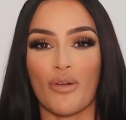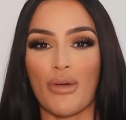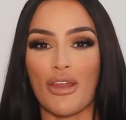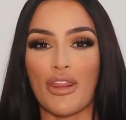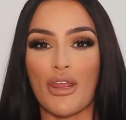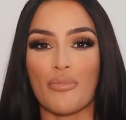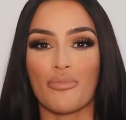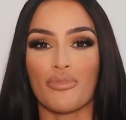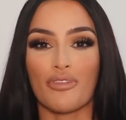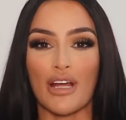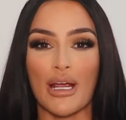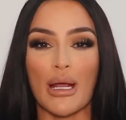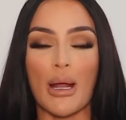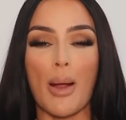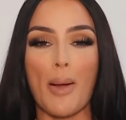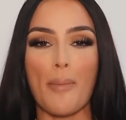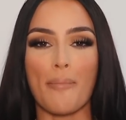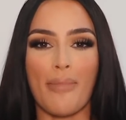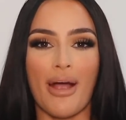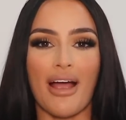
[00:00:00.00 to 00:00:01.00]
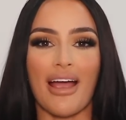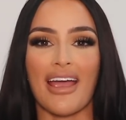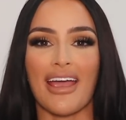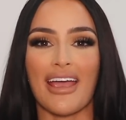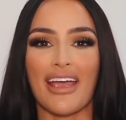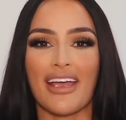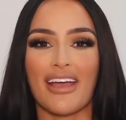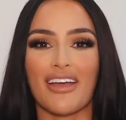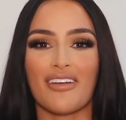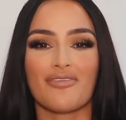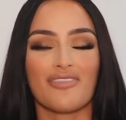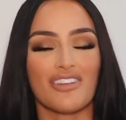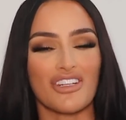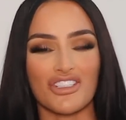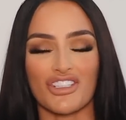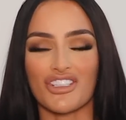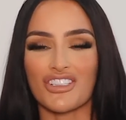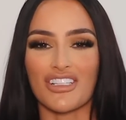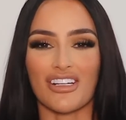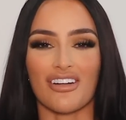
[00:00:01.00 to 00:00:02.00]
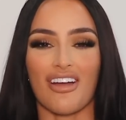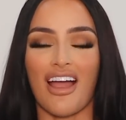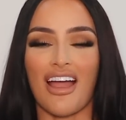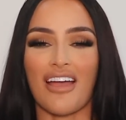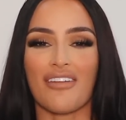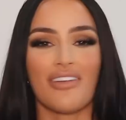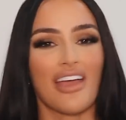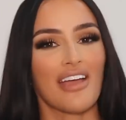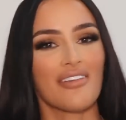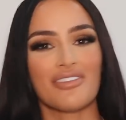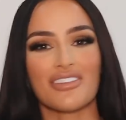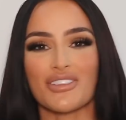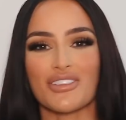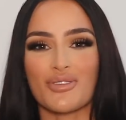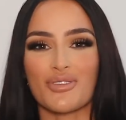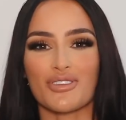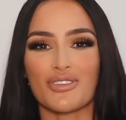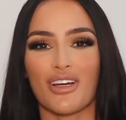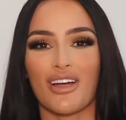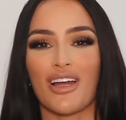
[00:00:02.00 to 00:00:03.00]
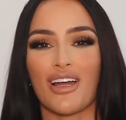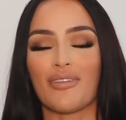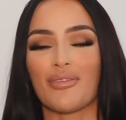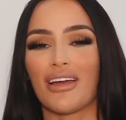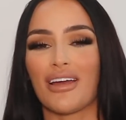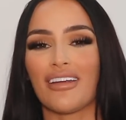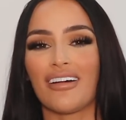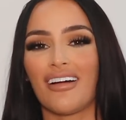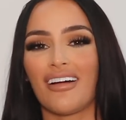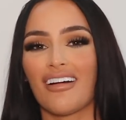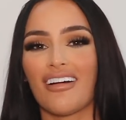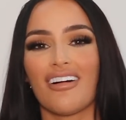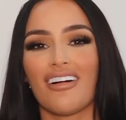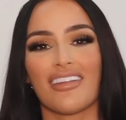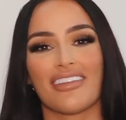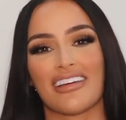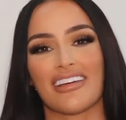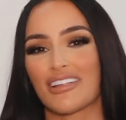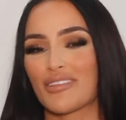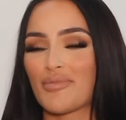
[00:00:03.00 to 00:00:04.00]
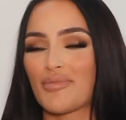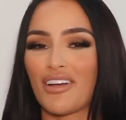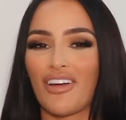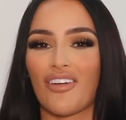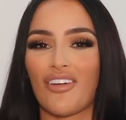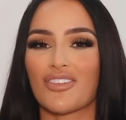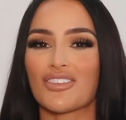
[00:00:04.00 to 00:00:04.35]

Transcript: and they bring my vision to life every single time, and I can't thank them enough.